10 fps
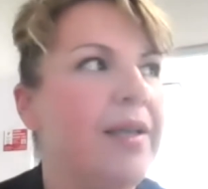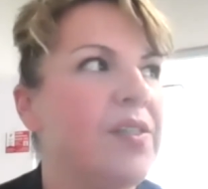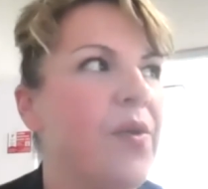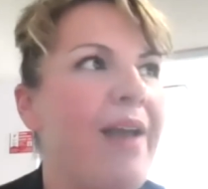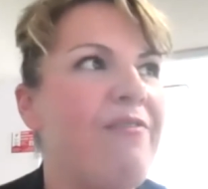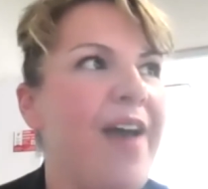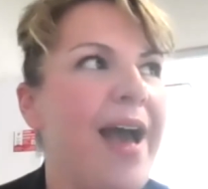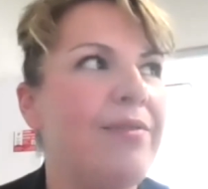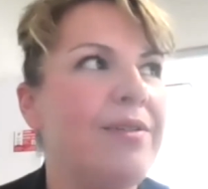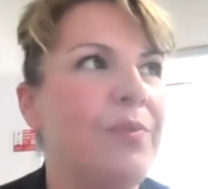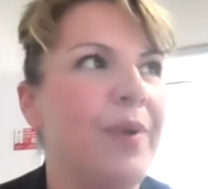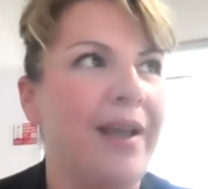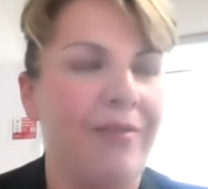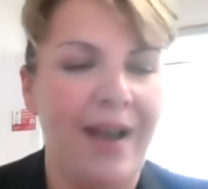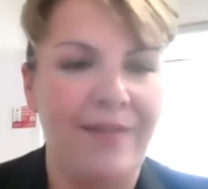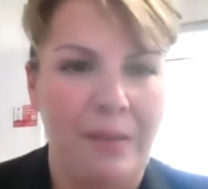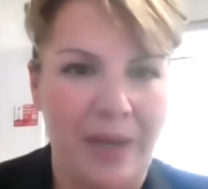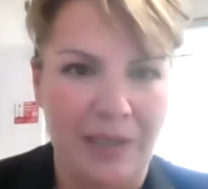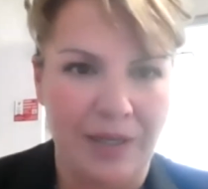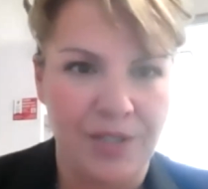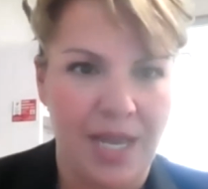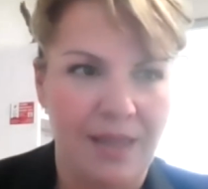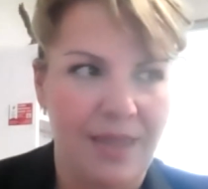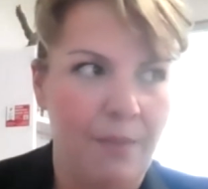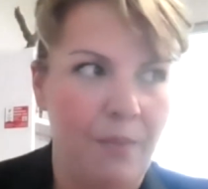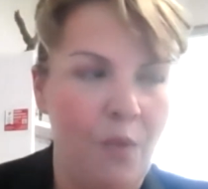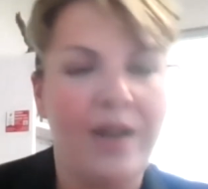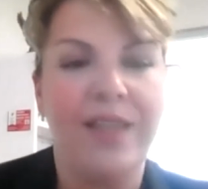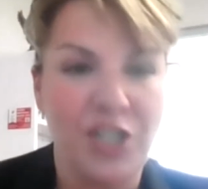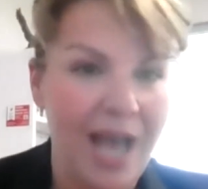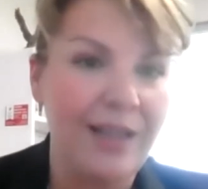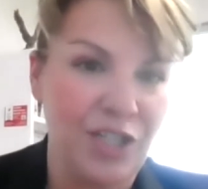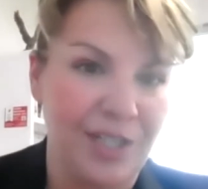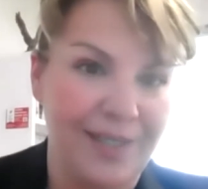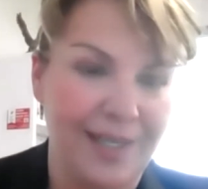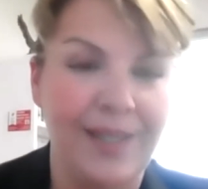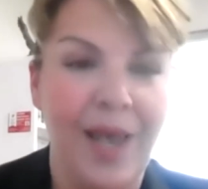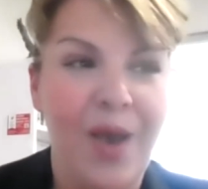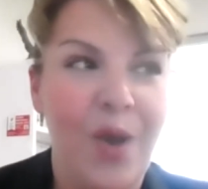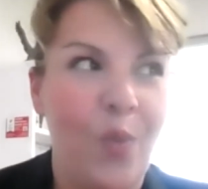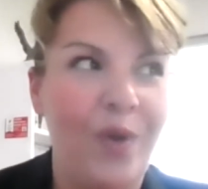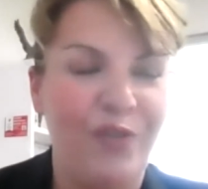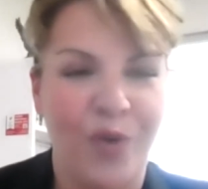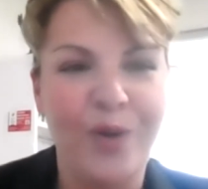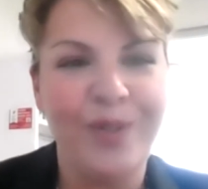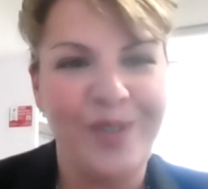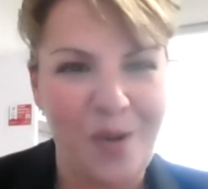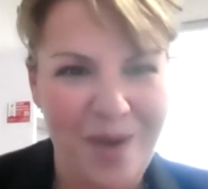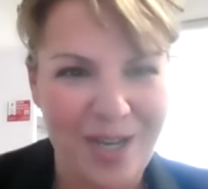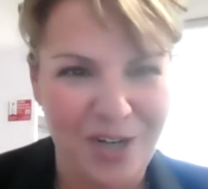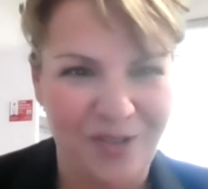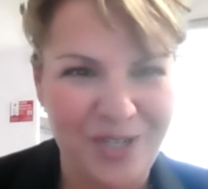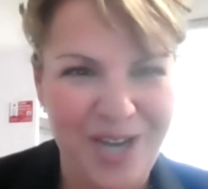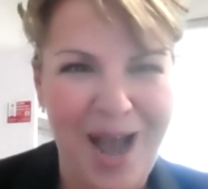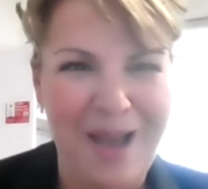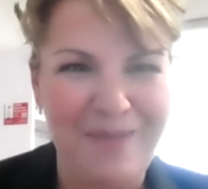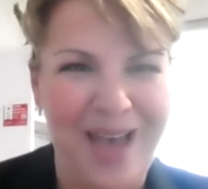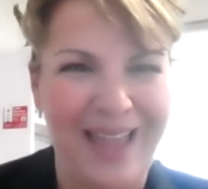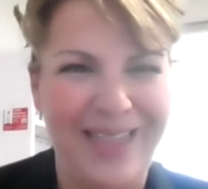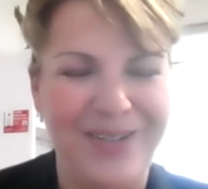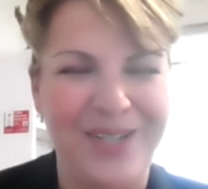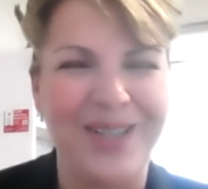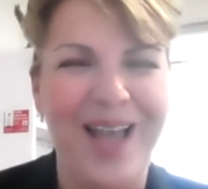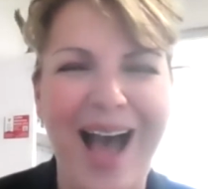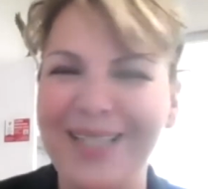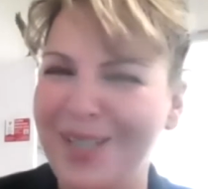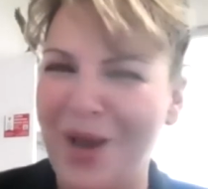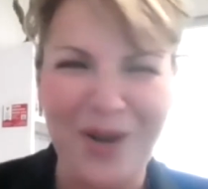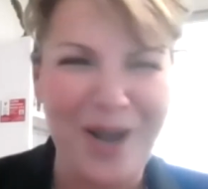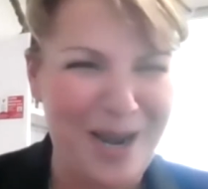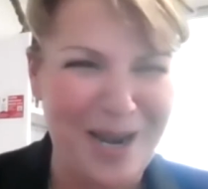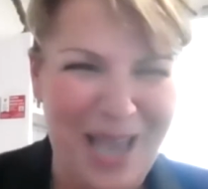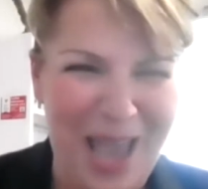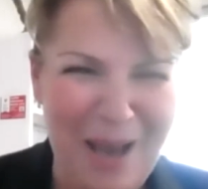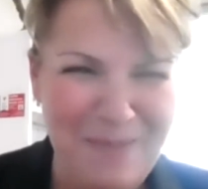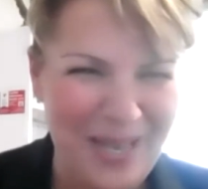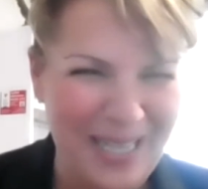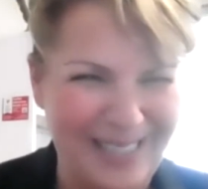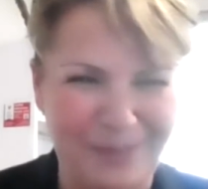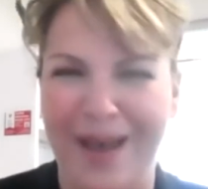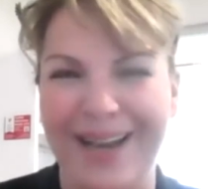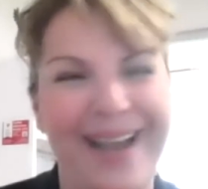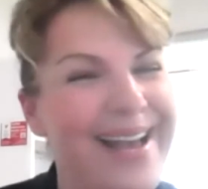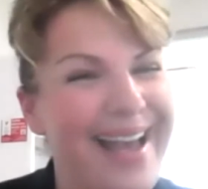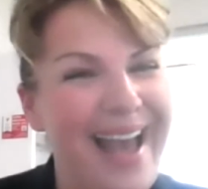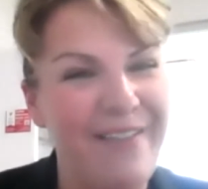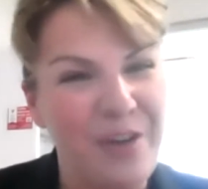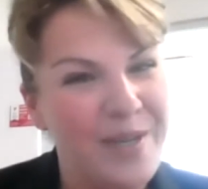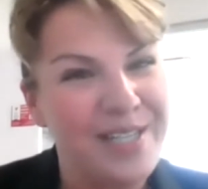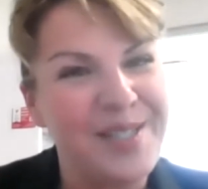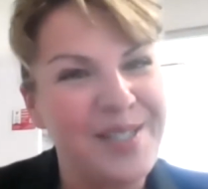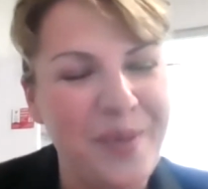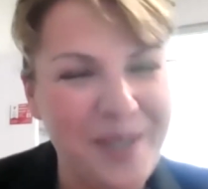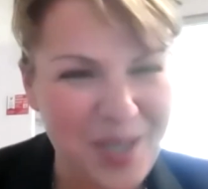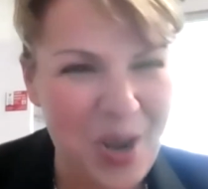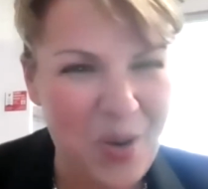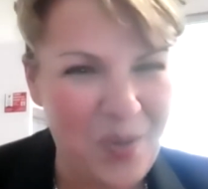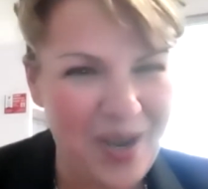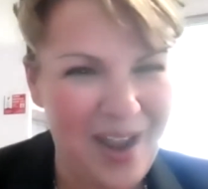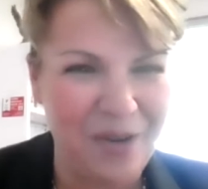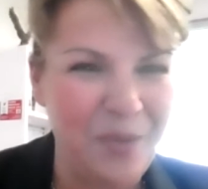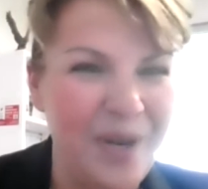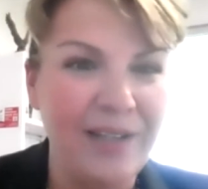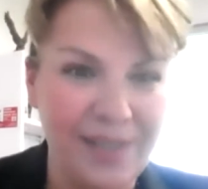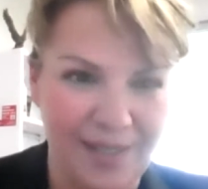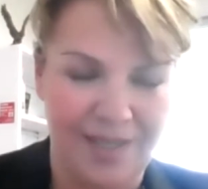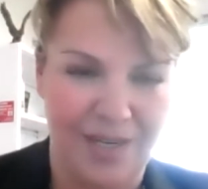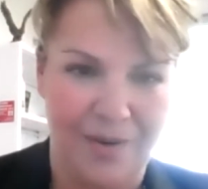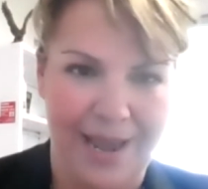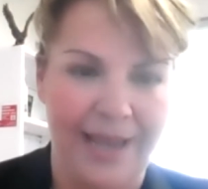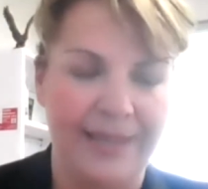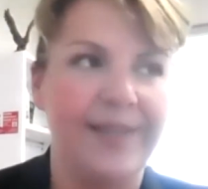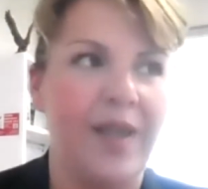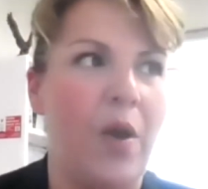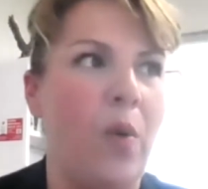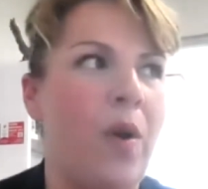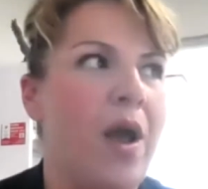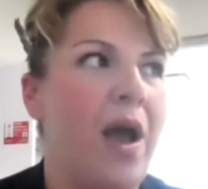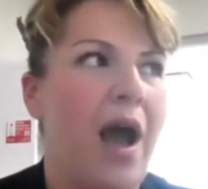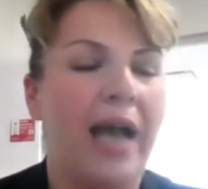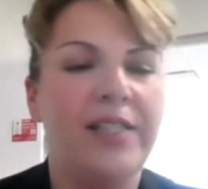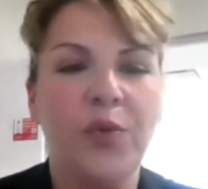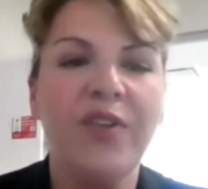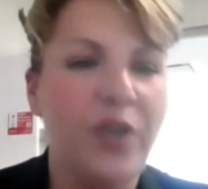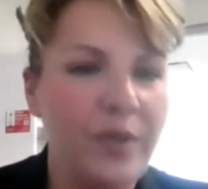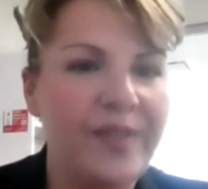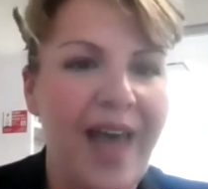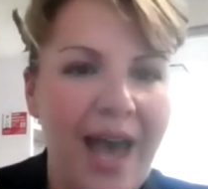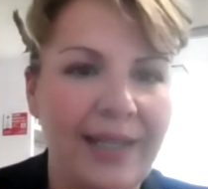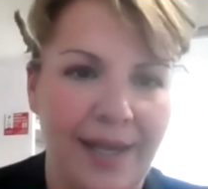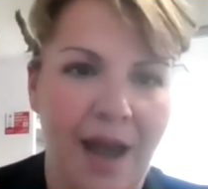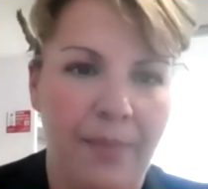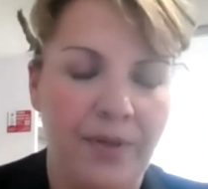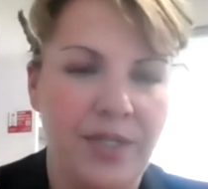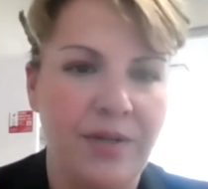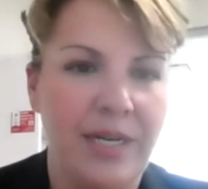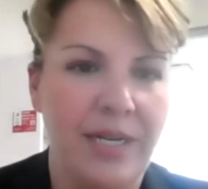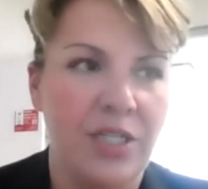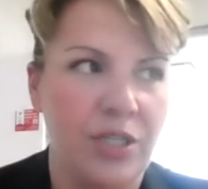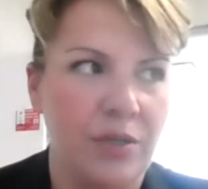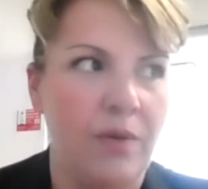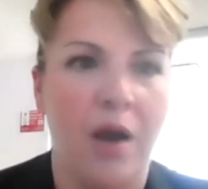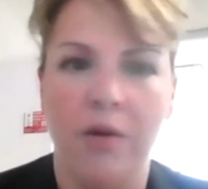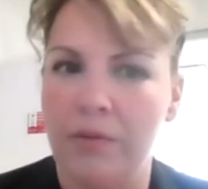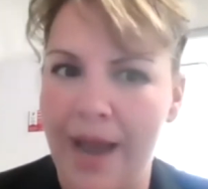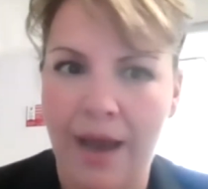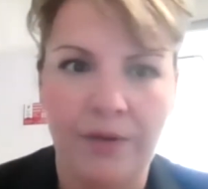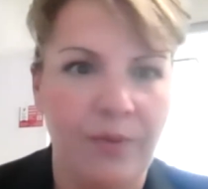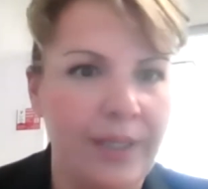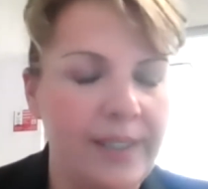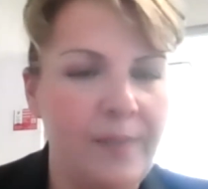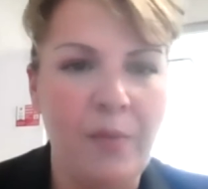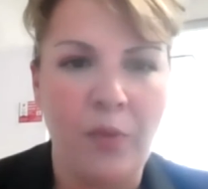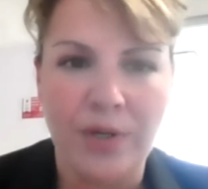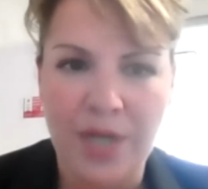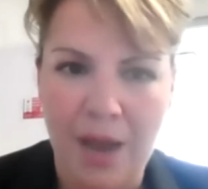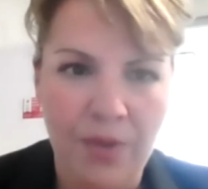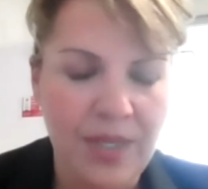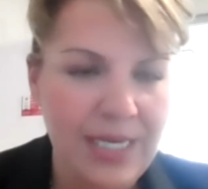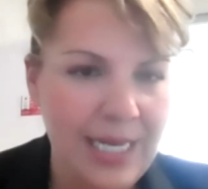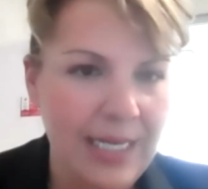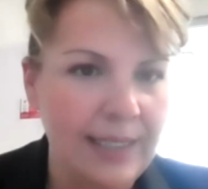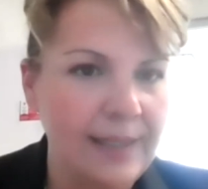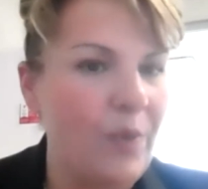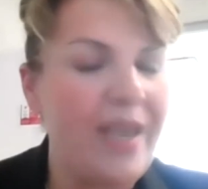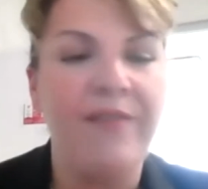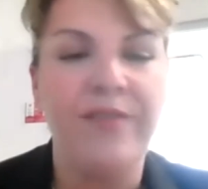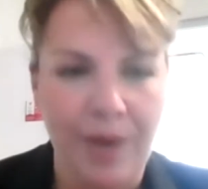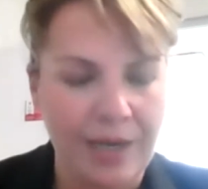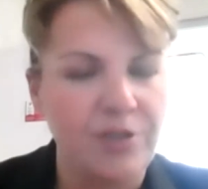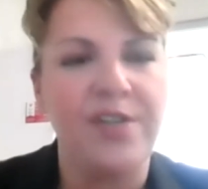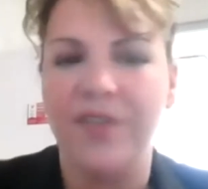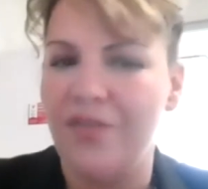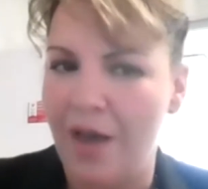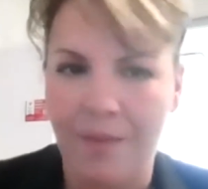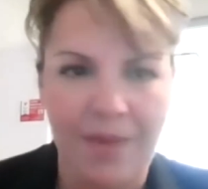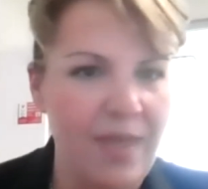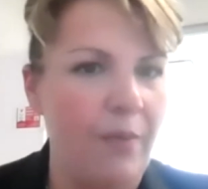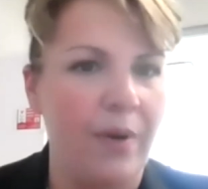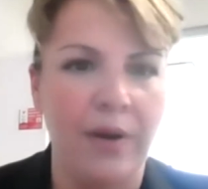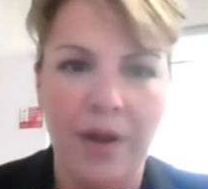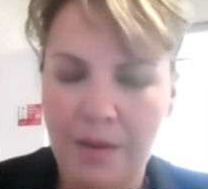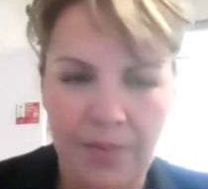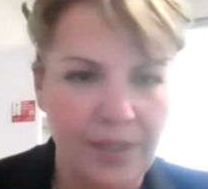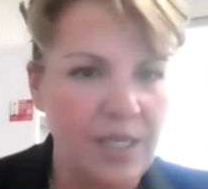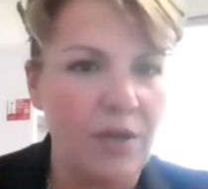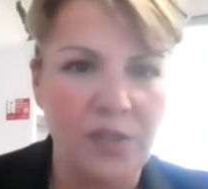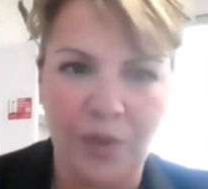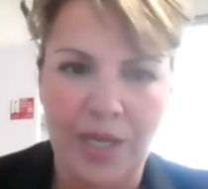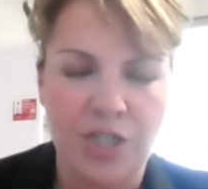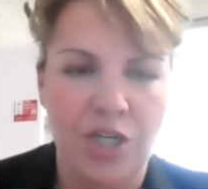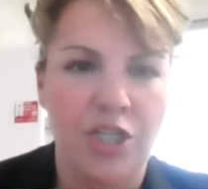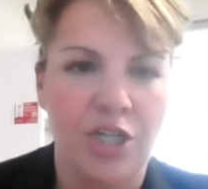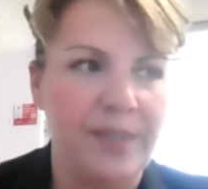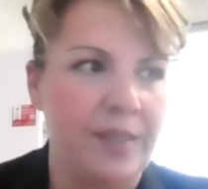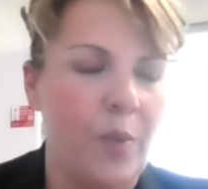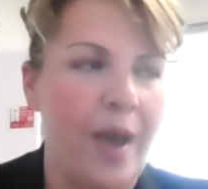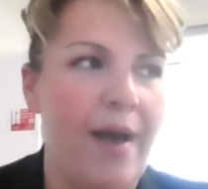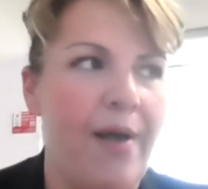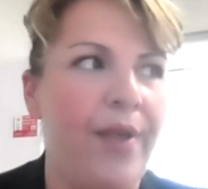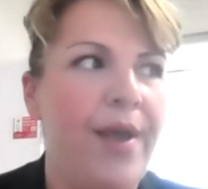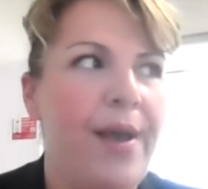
So I found when I arrived at Montclair State that one of the challenges is we've grown so much over time that there's lots going on campus, but everyone doesn't always know what everyone else is doing. And so I sort of use that as an opportunity to go around, really spend more time with the deans, and we have directors of development that we're building those relationships as well.